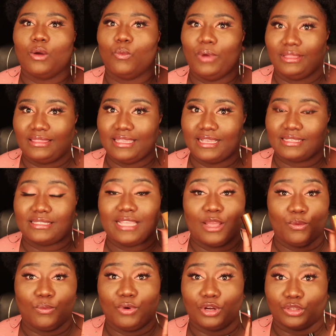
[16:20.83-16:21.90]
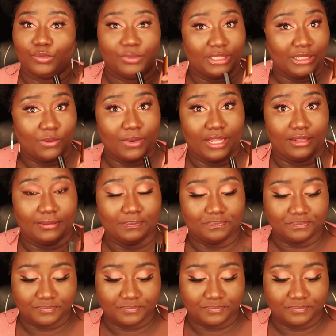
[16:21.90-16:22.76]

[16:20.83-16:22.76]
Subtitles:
with this, it worked really well.